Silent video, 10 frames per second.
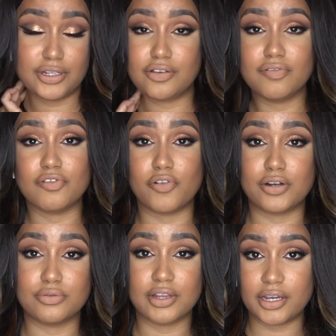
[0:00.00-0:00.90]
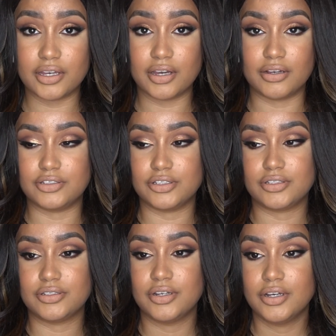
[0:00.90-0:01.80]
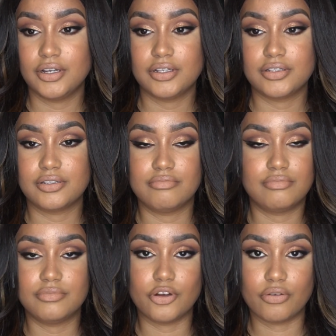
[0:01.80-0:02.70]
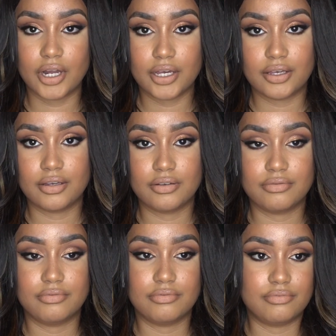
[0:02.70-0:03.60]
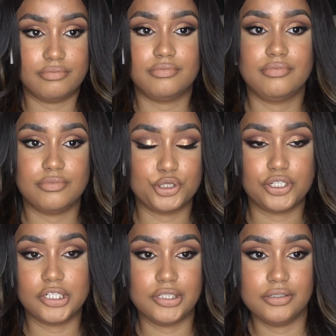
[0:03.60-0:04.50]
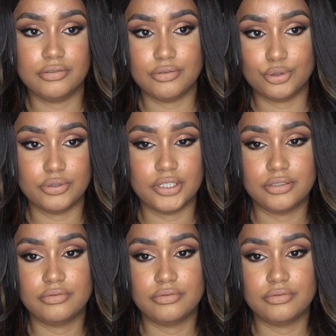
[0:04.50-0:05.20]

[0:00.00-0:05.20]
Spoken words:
Even if I don't like it, I just don't like it, return it, or